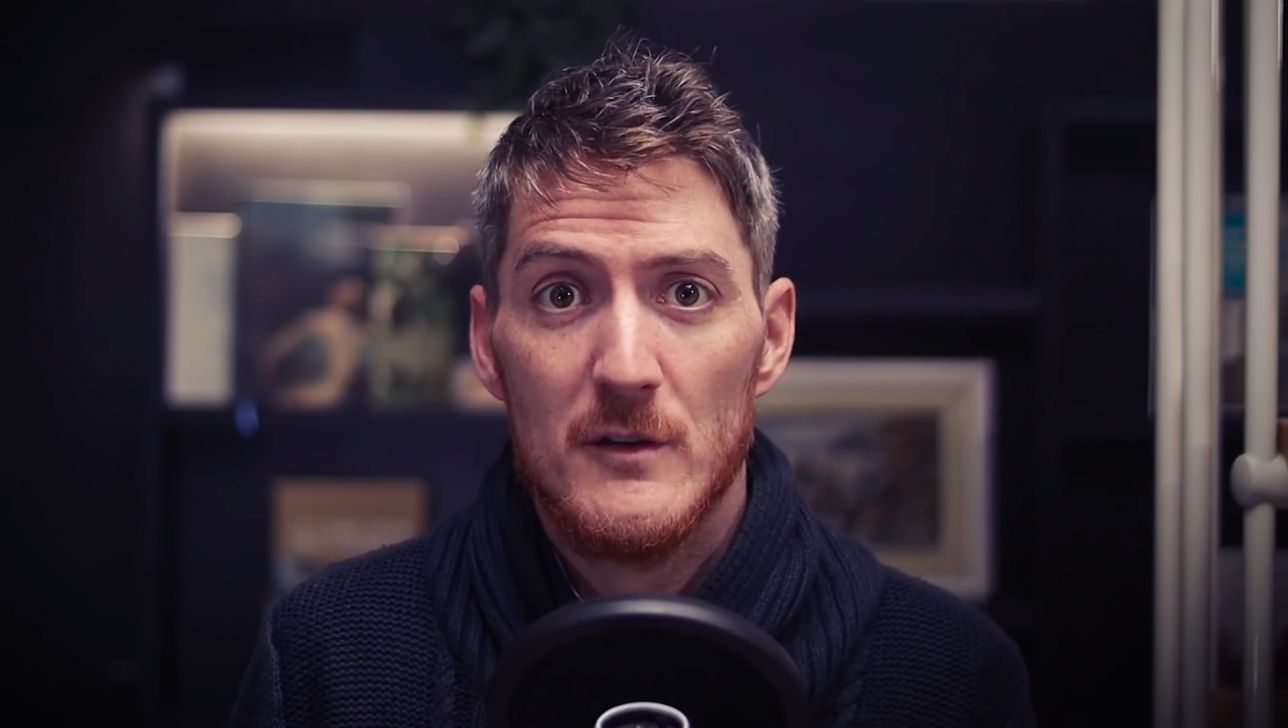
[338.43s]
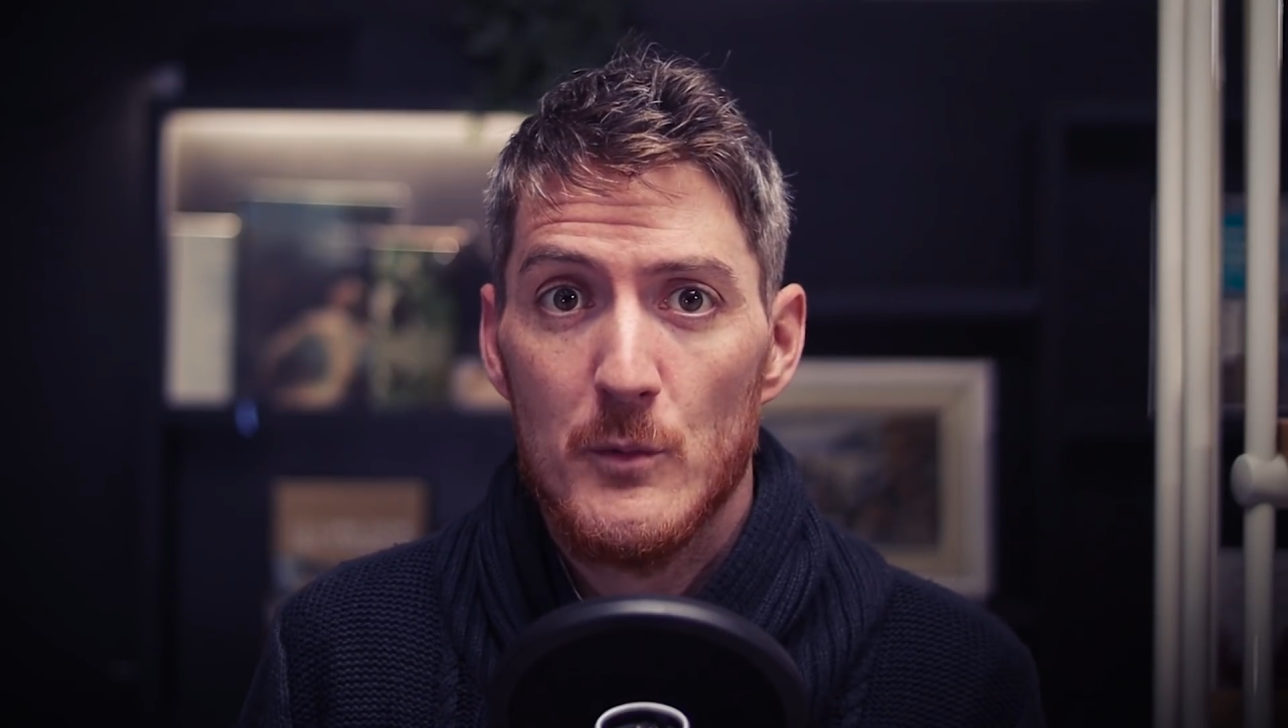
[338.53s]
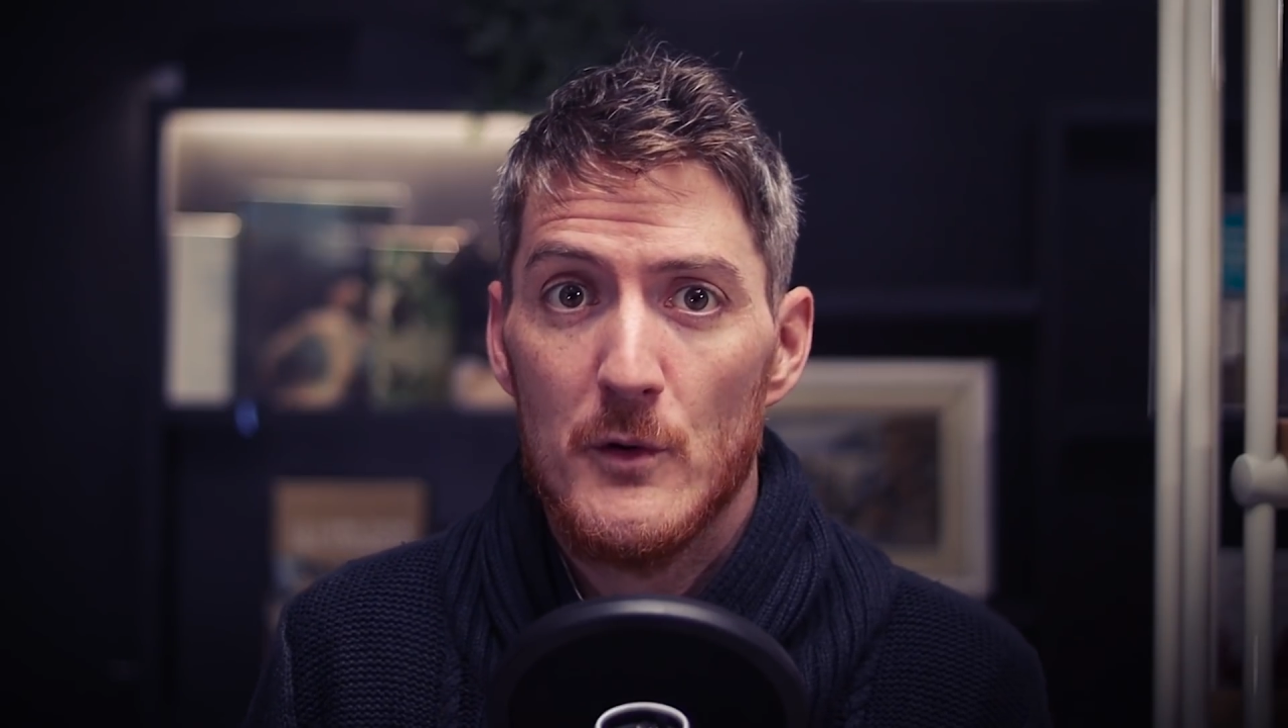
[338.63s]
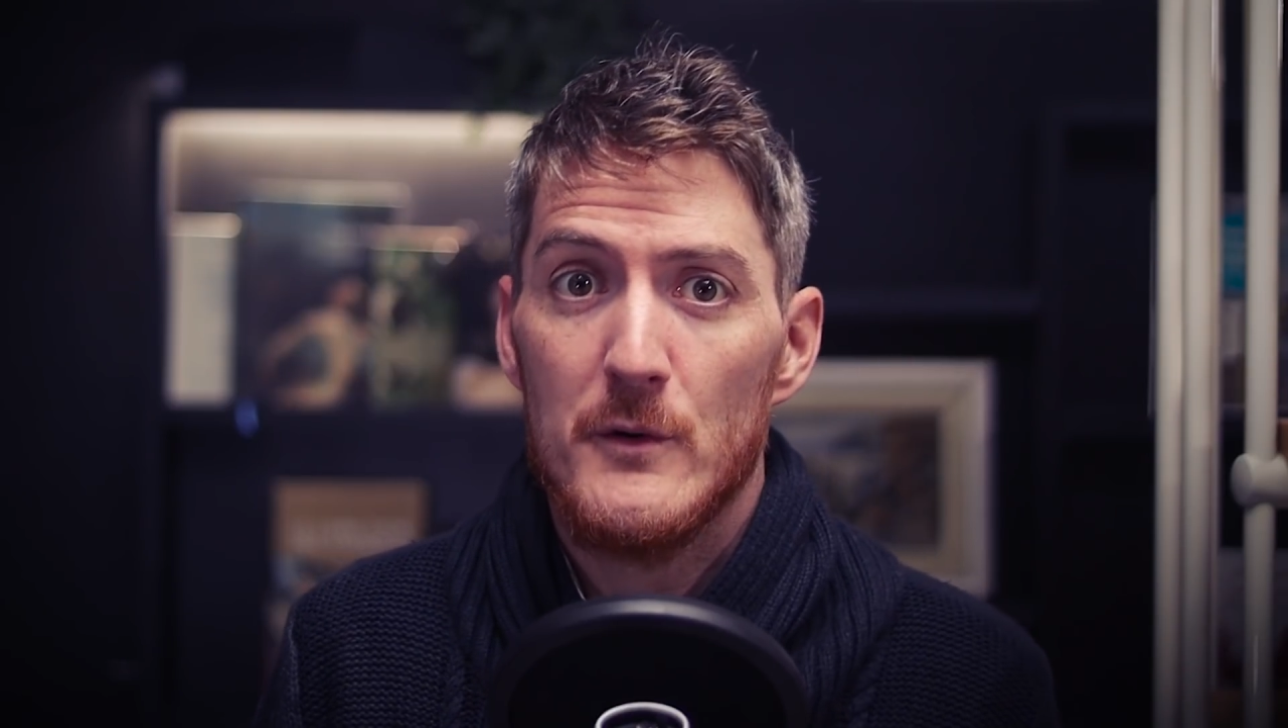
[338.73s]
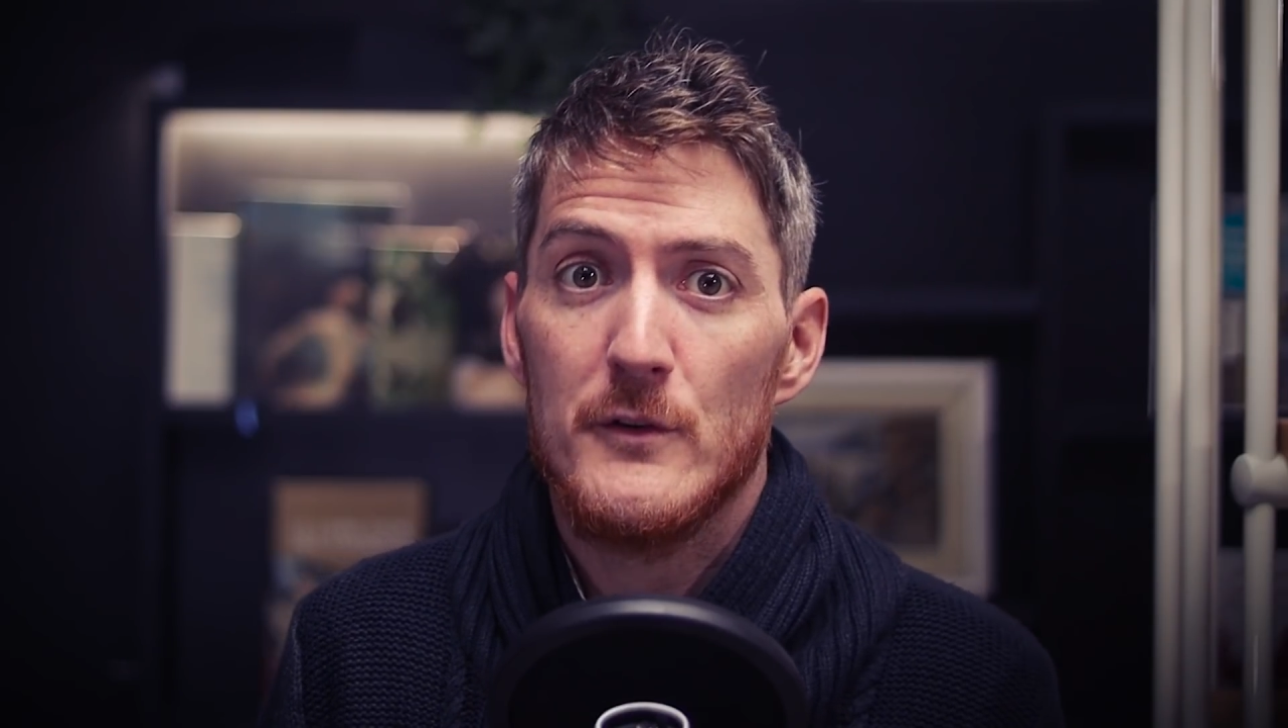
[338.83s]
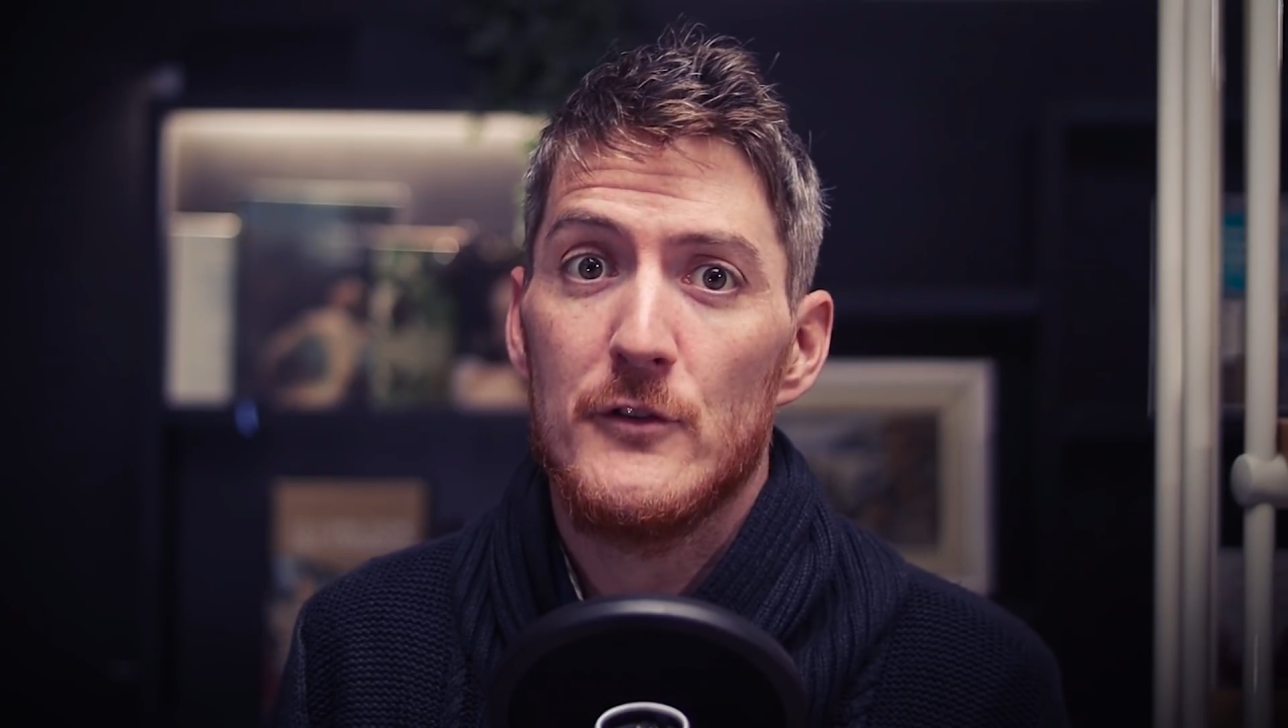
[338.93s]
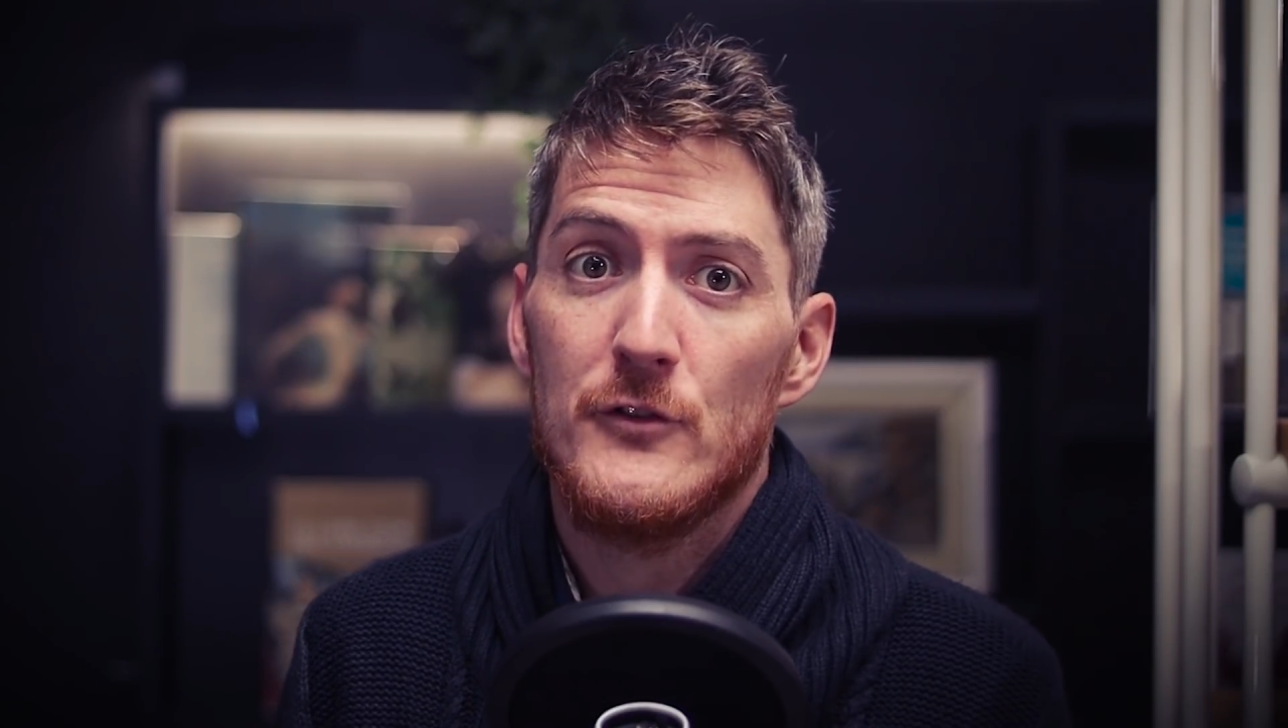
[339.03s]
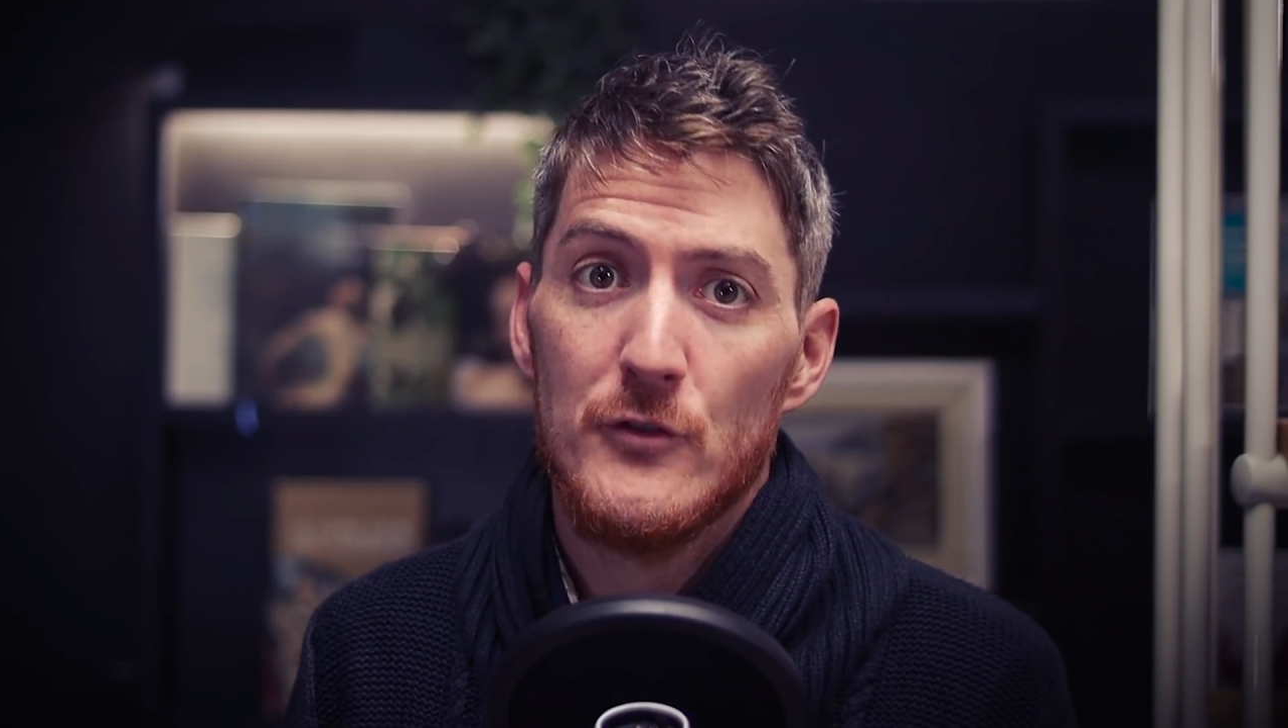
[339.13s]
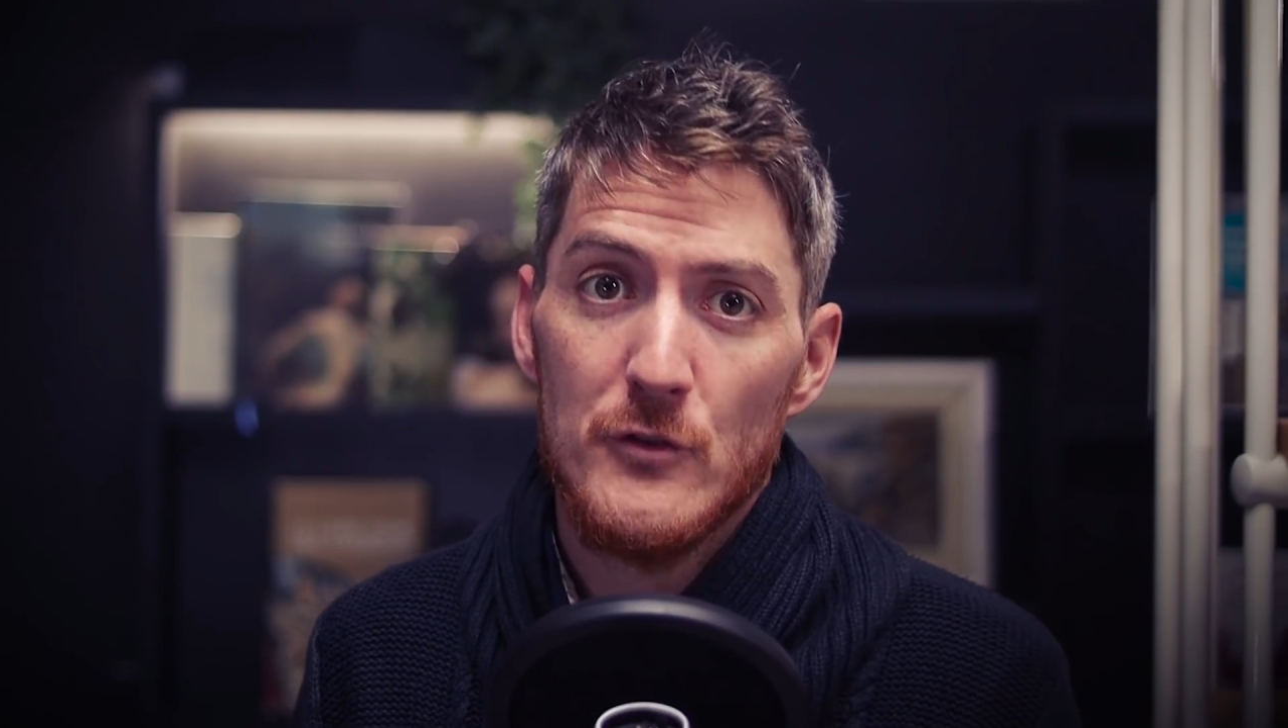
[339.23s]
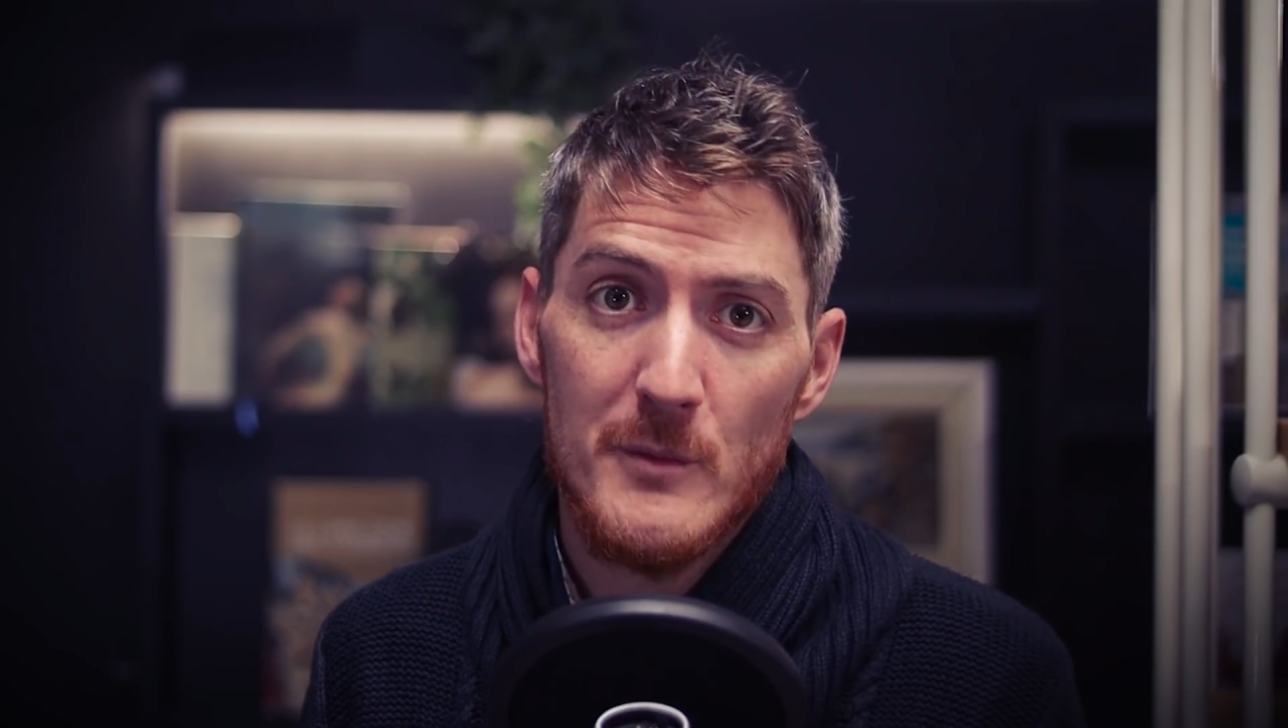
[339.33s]

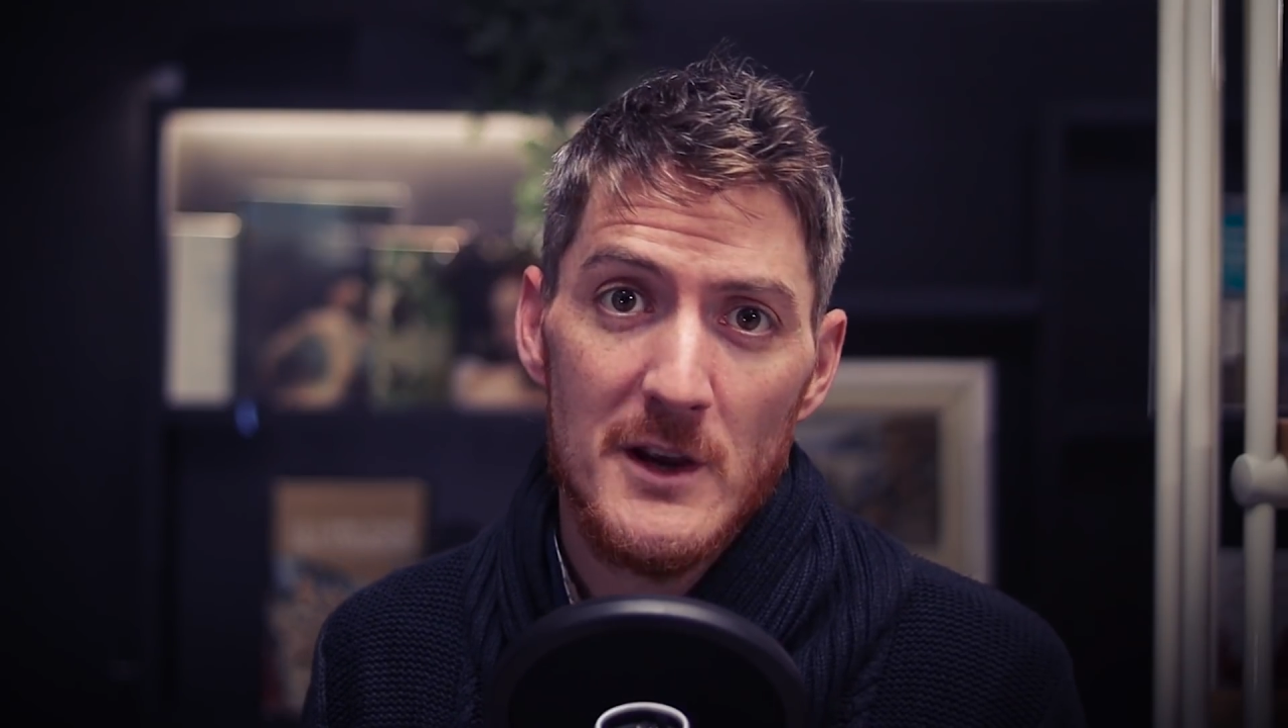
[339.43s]
experienced two